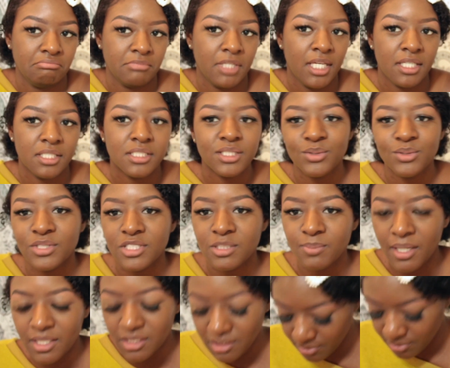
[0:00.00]
as soon as
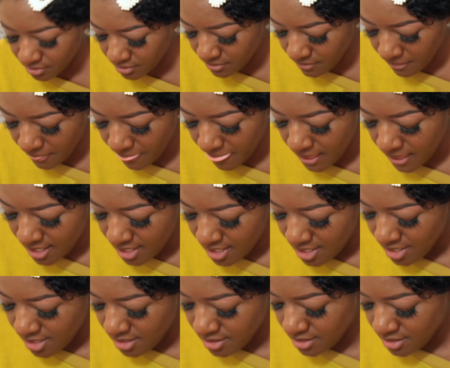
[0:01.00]
possible.
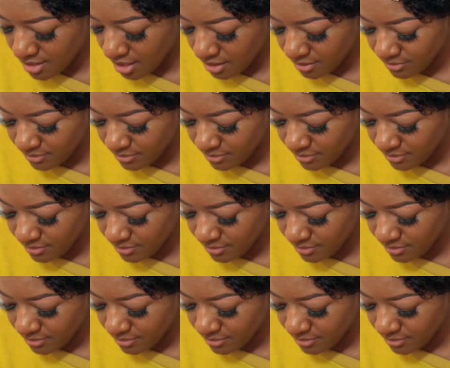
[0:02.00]
So